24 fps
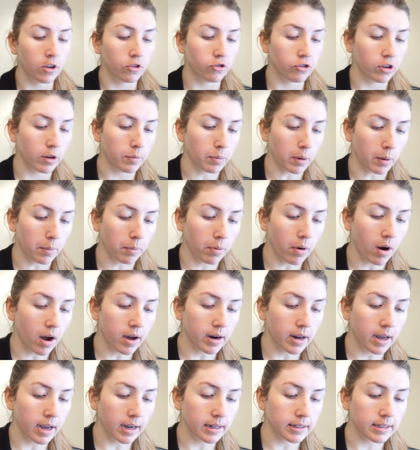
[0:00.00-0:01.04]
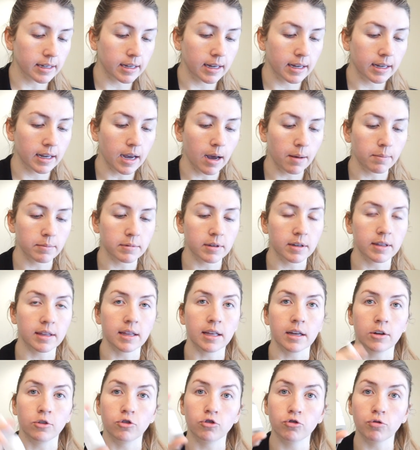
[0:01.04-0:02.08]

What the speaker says: cheaper product. It comes with a